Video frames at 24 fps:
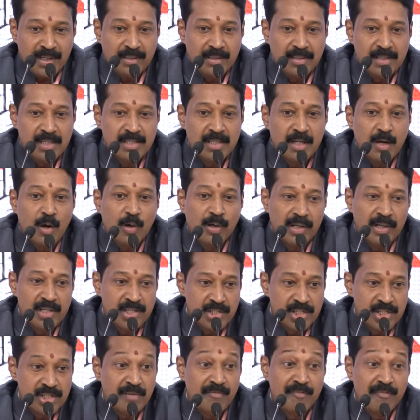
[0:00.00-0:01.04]
This is an
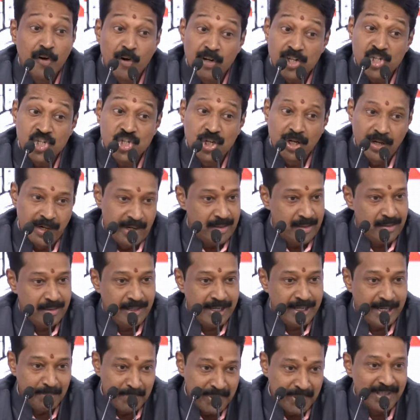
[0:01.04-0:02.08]
organization for children. I
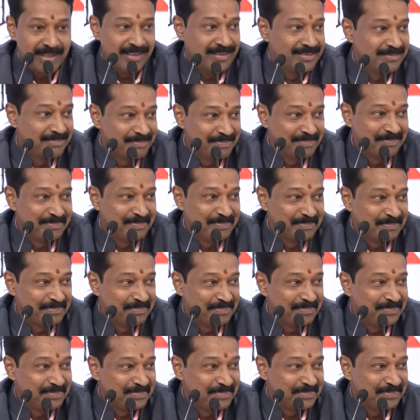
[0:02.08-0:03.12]
repeat.
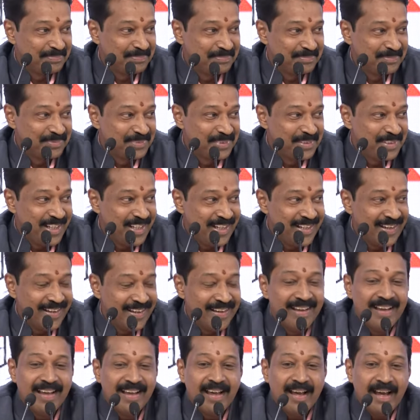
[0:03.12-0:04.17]
Okay.
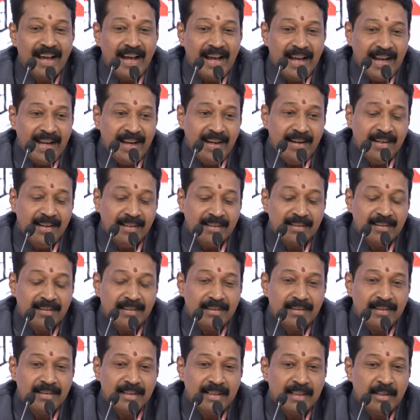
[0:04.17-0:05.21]
And
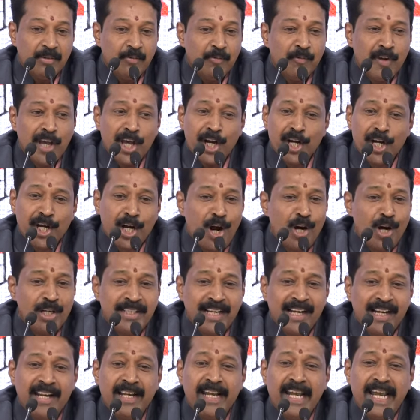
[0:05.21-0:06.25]
we are not
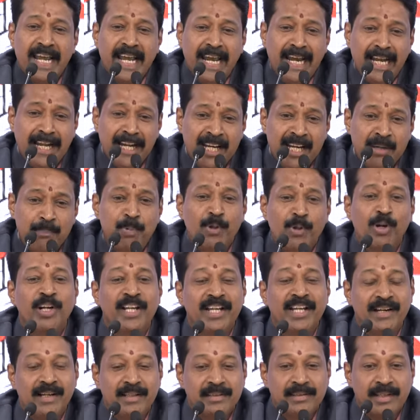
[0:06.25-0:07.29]
telling any
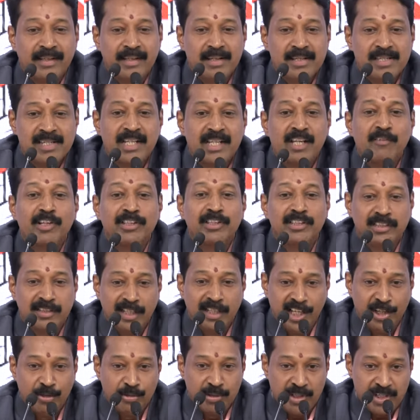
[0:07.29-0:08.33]
political things in our
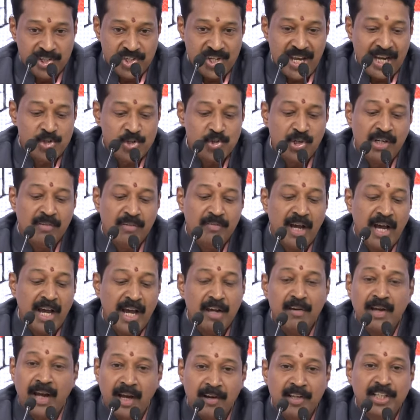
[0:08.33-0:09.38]
Titli units. Actually,
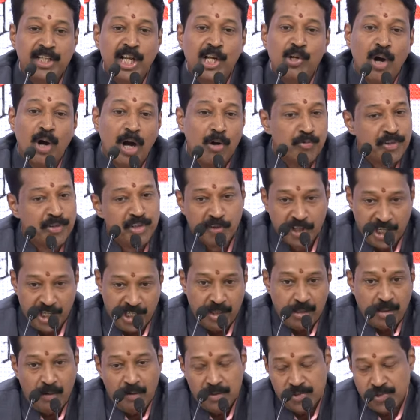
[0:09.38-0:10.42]
I tell you how we work
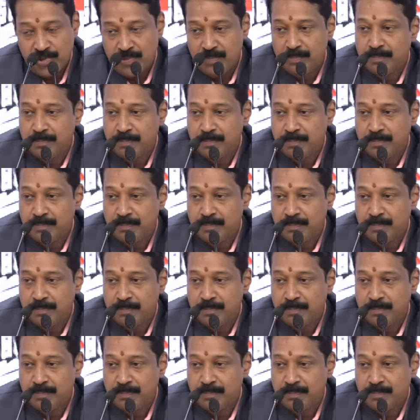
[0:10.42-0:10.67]
also.